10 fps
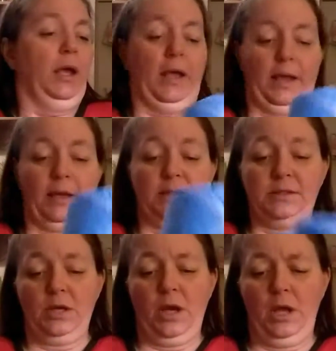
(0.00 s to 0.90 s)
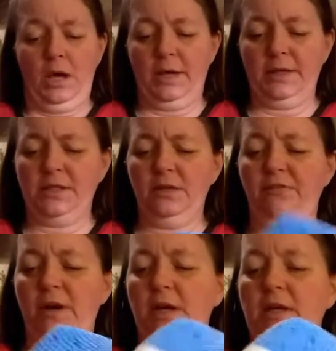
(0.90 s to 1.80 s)
And I did
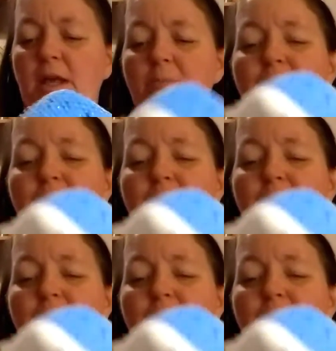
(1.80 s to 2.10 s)
find a